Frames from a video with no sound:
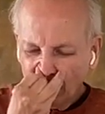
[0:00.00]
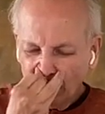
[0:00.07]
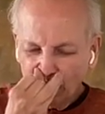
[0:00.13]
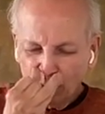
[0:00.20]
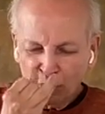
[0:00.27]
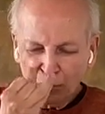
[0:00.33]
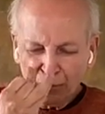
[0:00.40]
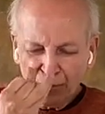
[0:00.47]
You
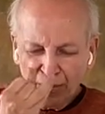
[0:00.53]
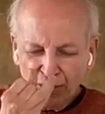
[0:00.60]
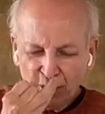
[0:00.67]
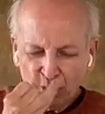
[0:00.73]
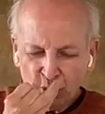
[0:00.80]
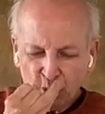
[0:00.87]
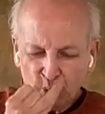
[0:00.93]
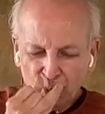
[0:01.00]
will
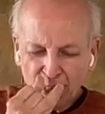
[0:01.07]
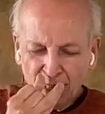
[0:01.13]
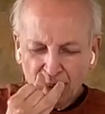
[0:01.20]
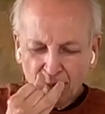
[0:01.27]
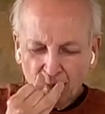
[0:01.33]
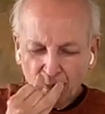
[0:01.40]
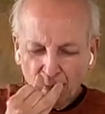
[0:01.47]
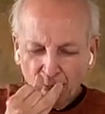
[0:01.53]
be
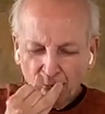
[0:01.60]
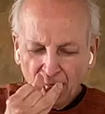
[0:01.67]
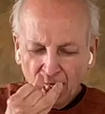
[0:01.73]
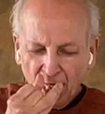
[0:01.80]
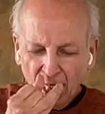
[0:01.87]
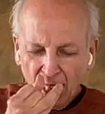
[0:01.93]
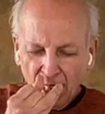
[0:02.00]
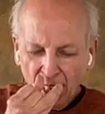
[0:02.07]
doing
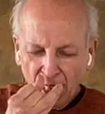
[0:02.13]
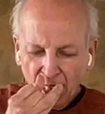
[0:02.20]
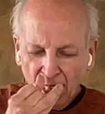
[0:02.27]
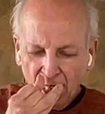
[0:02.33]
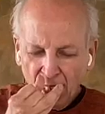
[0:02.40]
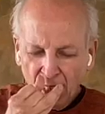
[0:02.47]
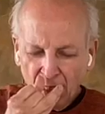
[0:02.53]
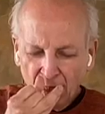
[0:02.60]

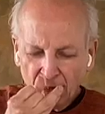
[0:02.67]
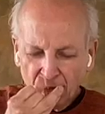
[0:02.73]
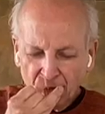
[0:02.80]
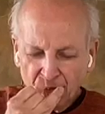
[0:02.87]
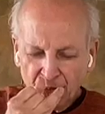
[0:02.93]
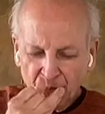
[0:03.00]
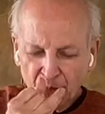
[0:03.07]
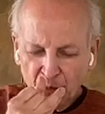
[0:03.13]
a
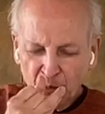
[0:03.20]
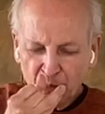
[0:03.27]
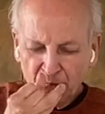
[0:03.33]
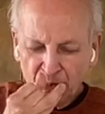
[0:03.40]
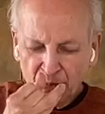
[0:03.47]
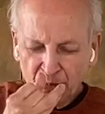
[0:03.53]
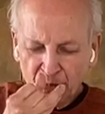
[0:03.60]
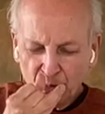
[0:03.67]

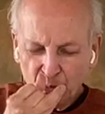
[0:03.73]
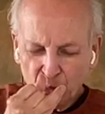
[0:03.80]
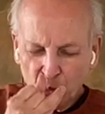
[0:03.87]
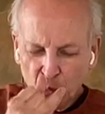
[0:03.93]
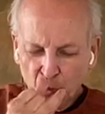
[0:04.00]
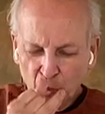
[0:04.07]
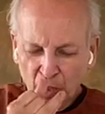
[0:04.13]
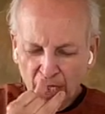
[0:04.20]
sequence of
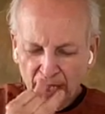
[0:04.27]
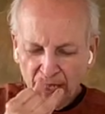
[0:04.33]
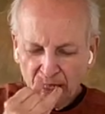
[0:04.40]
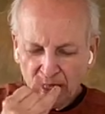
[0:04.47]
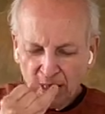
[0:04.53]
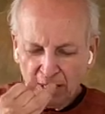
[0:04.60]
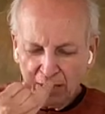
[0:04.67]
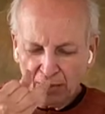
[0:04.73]

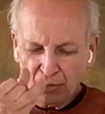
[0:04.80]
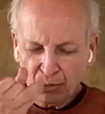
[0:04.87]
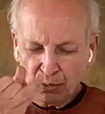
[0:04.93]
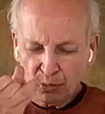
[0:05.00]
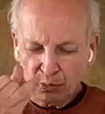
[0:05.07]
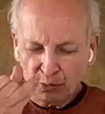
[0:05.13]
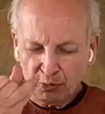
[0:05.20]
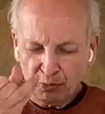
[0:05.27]

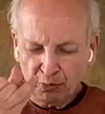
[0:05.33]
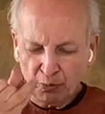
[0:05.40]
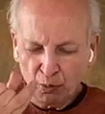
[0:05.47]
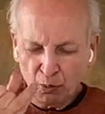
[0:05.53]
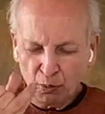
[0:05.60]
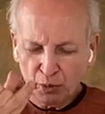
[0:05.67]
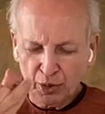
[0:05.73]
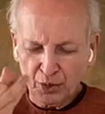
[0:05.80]

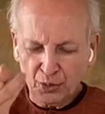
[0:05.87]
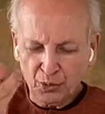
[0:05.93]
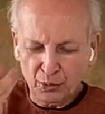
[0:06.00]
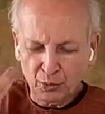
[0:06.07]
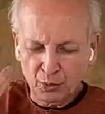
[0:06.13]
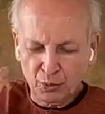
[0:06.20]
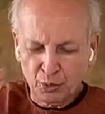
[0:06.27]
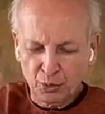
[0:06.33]

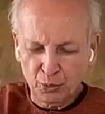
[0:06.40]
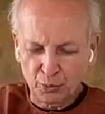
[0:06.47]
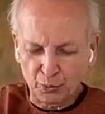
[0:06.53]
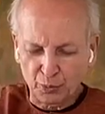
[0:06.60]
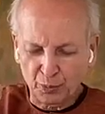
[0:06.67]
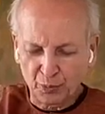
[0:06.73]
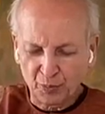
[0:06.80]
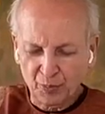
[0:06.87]
1:4:2,
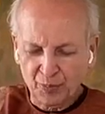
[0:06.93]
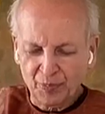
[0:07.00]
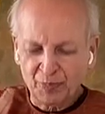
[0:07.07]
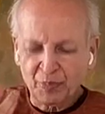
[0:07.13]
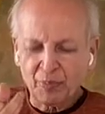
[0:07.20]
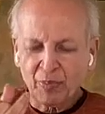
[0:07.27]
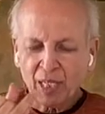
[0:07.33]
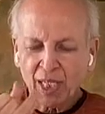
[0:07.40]

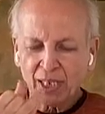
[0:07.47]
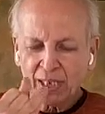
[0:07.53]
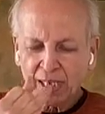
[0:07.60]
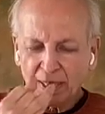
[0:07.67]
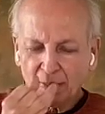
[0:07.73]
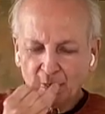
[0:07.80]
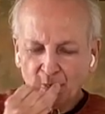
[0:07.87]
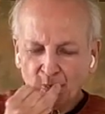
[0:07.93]

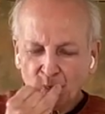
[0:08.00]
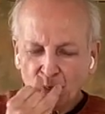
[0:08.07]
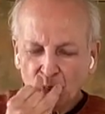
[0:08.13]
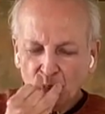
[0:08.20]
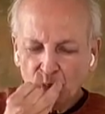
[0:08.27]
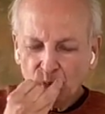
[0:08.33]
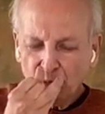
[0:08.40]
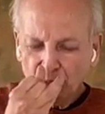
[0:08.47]
like
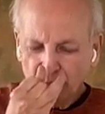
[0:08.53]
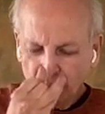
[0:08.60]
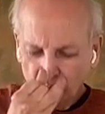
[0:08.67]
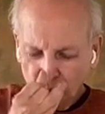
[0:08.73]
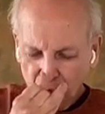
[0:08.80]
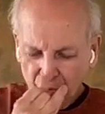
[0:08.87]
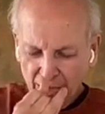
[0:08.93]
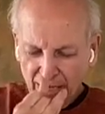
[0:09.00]

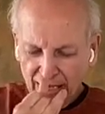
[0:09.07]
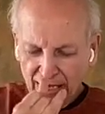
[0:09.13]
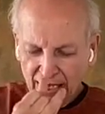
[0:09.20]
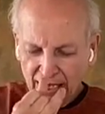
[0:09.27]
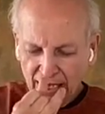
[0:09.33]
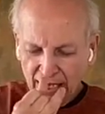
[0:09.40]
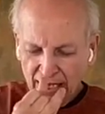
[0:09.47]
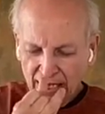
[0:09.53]
4 second
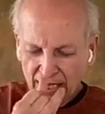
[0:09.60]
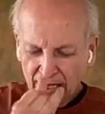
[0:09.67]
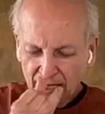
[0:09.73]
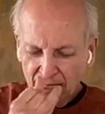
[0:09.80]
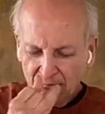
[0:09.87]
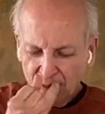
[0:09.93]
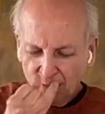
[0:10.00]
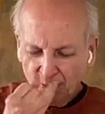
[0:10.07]

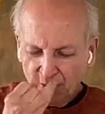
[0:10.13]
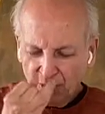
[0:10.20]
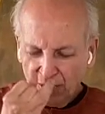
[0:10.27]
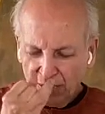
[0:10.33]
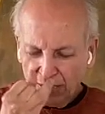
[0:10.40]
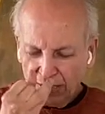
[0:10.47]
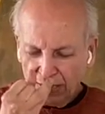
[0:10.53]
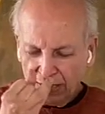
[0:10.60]
in,
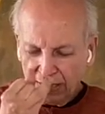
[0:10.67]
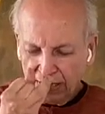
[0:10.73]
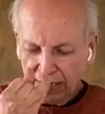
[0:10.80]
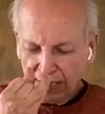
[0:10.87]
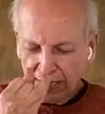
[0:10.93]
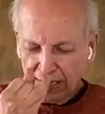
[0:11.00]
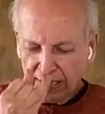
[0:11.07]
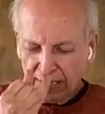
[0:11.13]

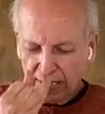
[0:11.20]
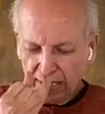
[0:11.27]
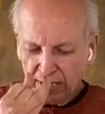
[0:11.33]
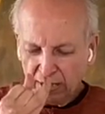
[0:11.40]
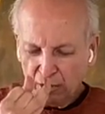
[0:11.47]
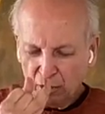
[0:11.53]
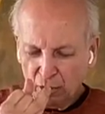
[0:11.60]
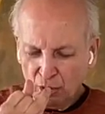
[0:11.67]
16
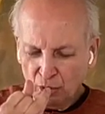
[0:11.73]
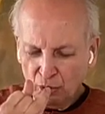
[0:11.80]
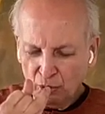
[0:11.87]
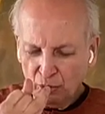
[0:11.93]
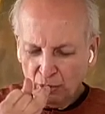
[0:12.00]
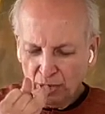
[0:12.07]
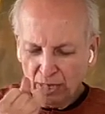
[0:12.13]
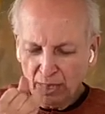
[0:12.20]
second hold,